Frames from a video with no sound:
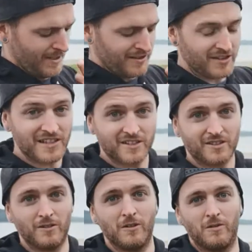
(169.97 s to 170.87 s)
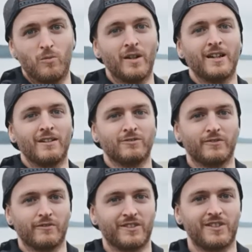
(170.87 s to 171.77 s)
So this is the 100th
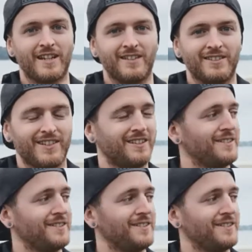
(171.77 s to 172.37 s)
of a second.